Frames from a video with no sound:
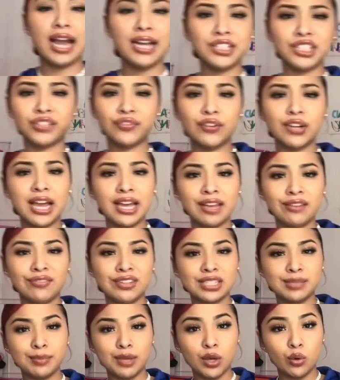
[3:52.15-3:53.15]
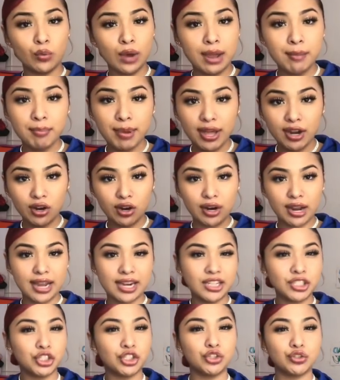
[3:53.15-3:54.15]
I just feel like it fits me way better and
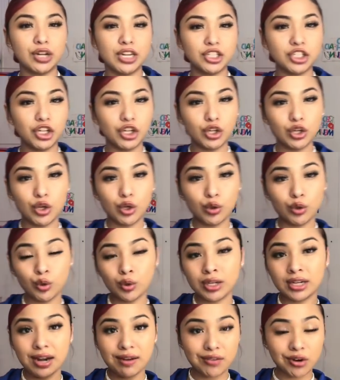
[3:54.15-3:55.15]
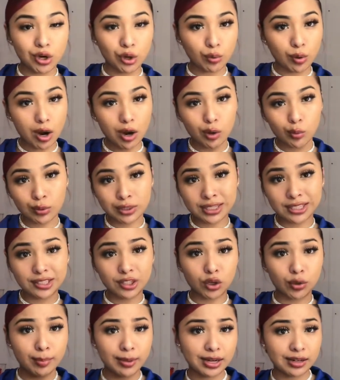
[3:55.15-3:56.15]
it's stretchy, you know. You can never go wrong with a
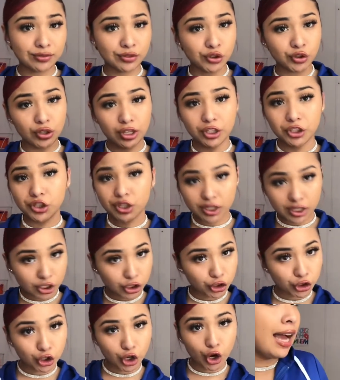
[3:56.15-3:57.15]
little bit of stretchiness, you know. I'm